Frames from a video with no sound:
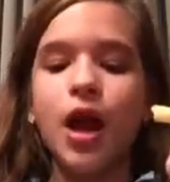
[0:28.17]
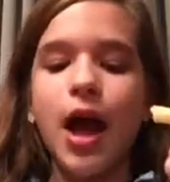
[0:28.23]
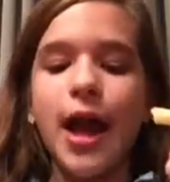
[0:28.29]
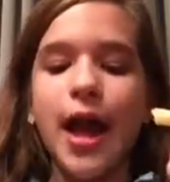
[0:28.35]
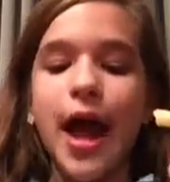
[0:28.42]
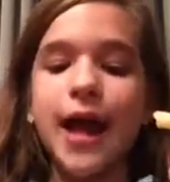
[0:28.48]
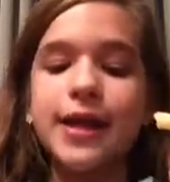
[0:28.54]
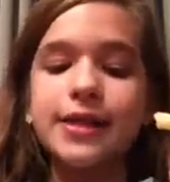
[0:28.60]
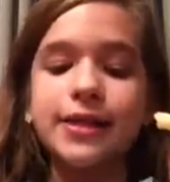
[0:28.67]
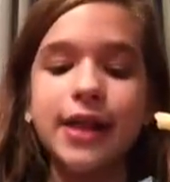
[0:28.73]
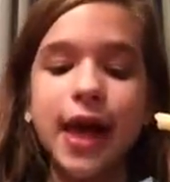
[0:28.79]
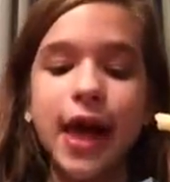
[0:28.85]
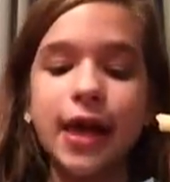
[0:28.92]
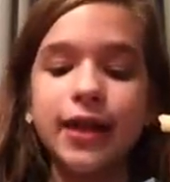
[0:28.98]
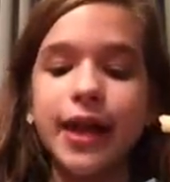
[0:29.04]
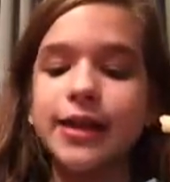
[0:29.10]
I had a
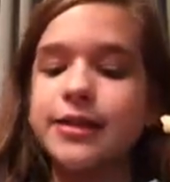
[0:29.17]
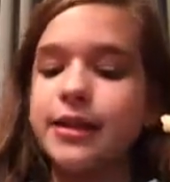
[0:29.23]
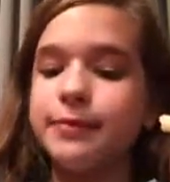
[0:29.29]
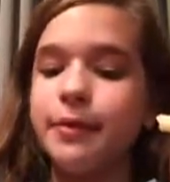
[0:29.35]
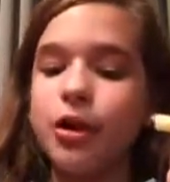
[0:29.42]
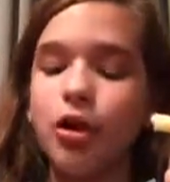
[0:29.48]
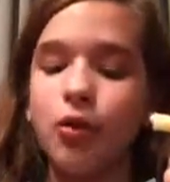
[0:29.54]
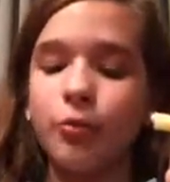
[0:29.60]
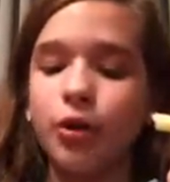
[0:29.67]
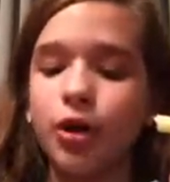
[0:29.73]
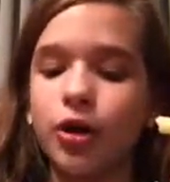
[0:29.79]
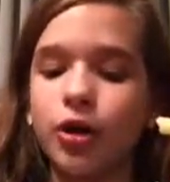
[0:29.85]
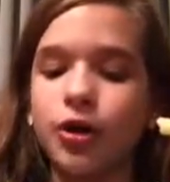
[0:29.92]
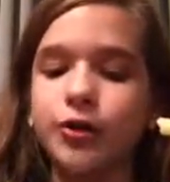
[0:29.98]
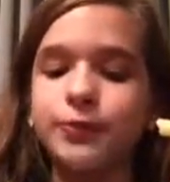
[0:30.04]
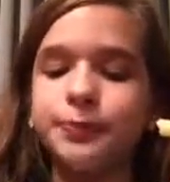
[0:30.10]
snack. I did my
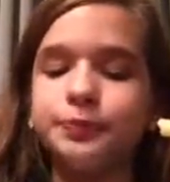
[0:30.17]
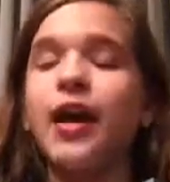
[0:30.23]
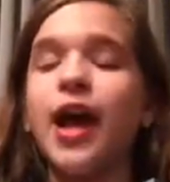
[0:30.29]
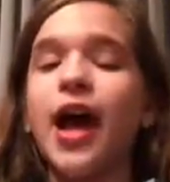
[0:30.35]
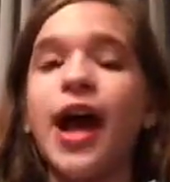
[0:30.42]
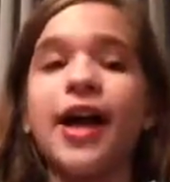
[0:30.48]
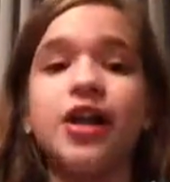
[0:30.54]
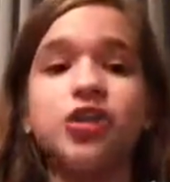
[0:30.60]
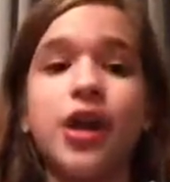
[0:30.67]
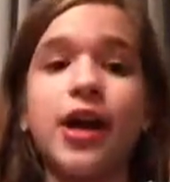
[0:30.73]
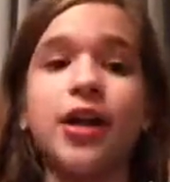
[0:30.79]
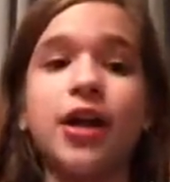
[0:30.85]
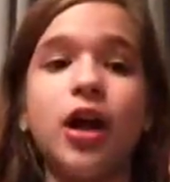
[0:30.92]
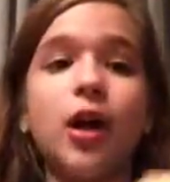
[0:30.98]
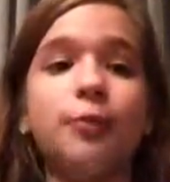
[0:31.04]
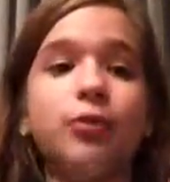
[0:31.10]
homework. I tried
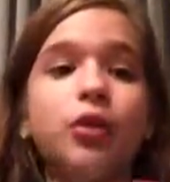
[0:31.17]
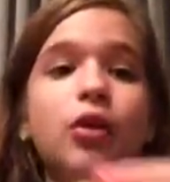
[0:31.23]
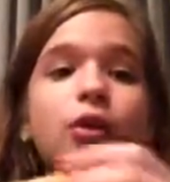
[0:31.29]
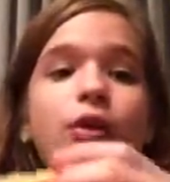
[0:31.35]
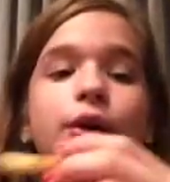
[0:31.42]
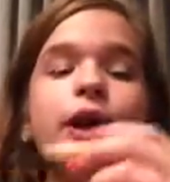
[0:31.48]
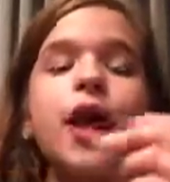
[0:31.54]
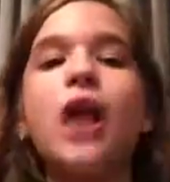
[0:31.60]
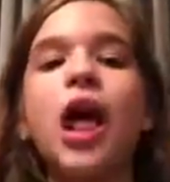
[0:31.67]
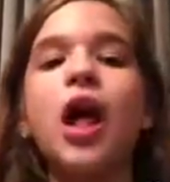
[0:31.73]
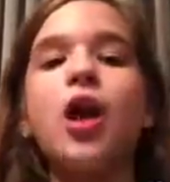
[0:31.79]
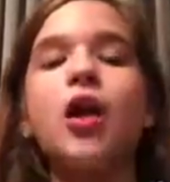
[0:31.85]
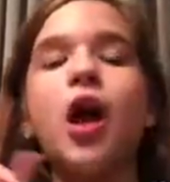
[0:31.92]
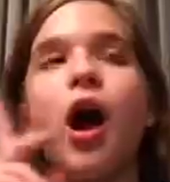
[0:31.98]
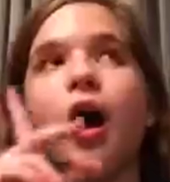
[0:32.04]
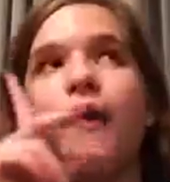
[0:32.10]
to upload
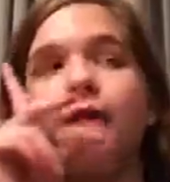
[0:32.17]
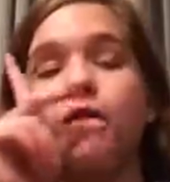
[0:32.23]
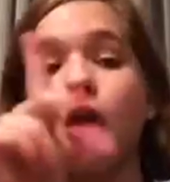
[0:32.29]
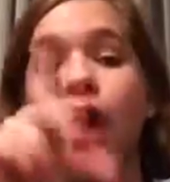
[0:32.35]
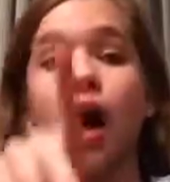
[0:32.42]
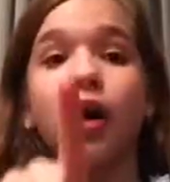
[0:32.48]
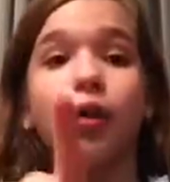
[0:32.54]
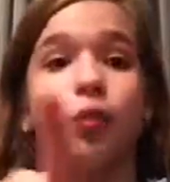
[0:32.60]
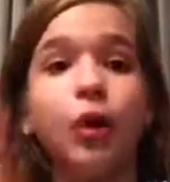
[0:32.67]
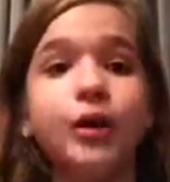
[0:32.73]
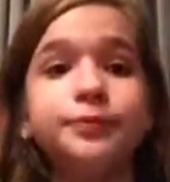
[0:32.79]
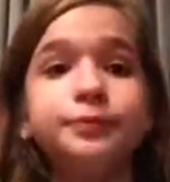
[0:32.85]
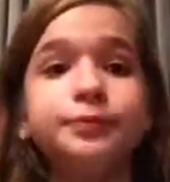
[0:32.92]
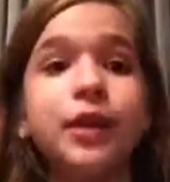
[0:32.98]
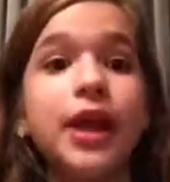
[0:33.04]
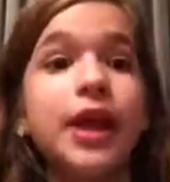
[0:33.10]
vlog
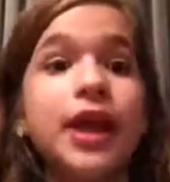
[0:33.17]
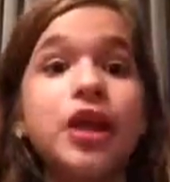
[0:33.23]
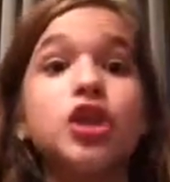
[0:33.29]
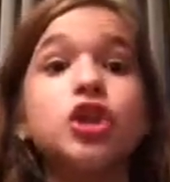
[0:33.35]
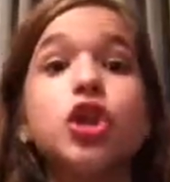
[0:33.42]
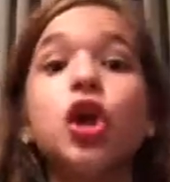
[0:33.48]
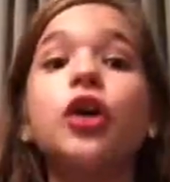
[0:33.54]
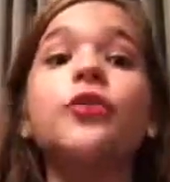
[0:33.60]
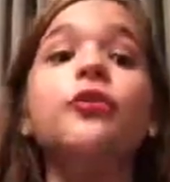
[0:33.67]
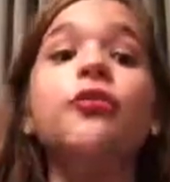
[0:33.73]
one, and it took